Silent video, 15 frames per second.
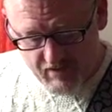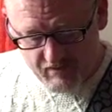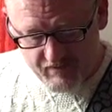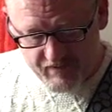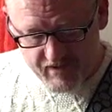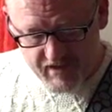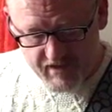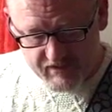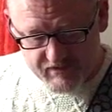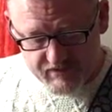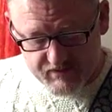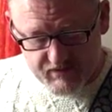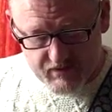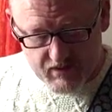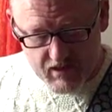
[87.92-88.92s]

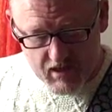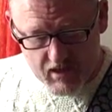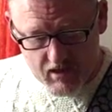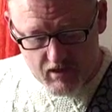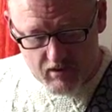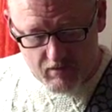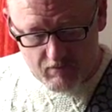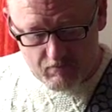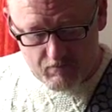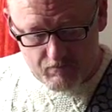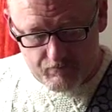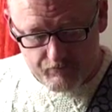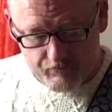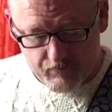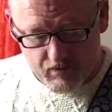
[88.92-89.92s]
that
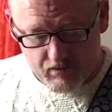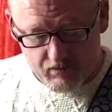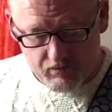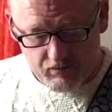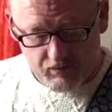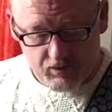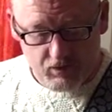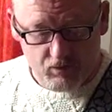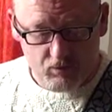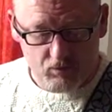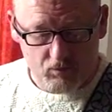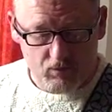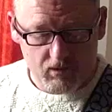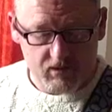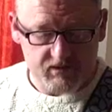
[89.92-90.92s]

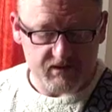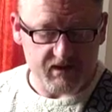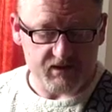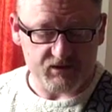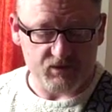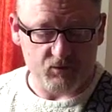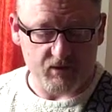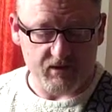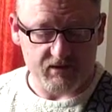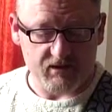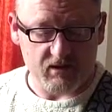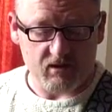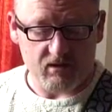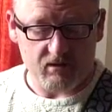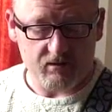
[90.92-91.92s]
you attach to a
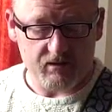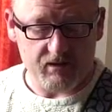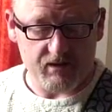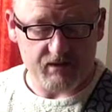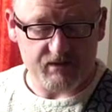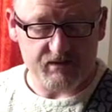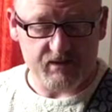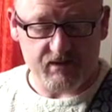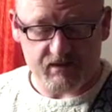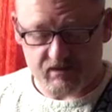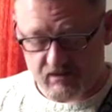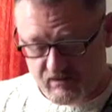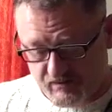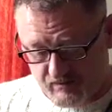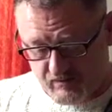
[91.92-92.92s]
guitar. It
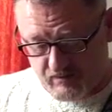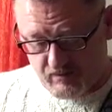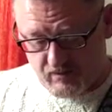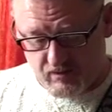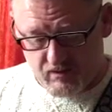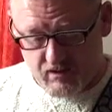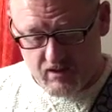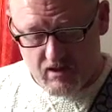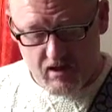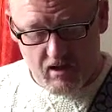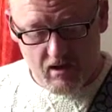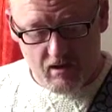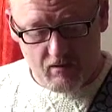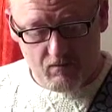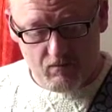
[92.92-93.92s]
sits
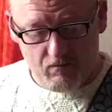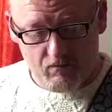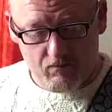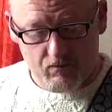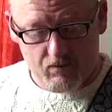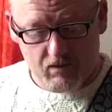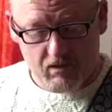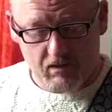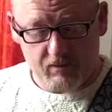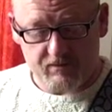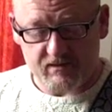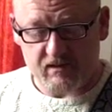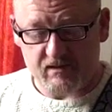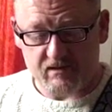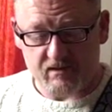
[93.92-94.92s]

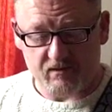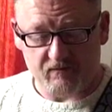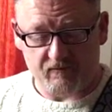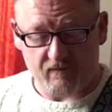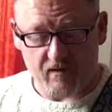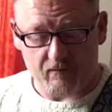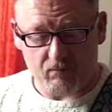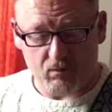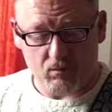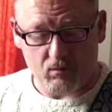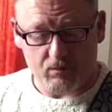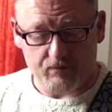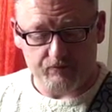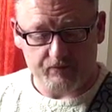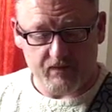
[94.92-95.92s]
closely to the
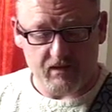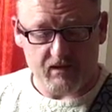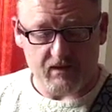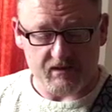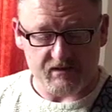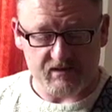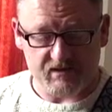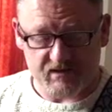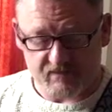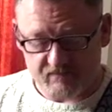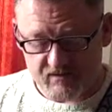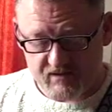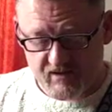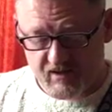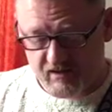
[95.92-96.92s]
fretboard, has
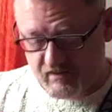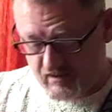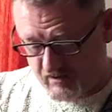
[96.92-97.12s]
17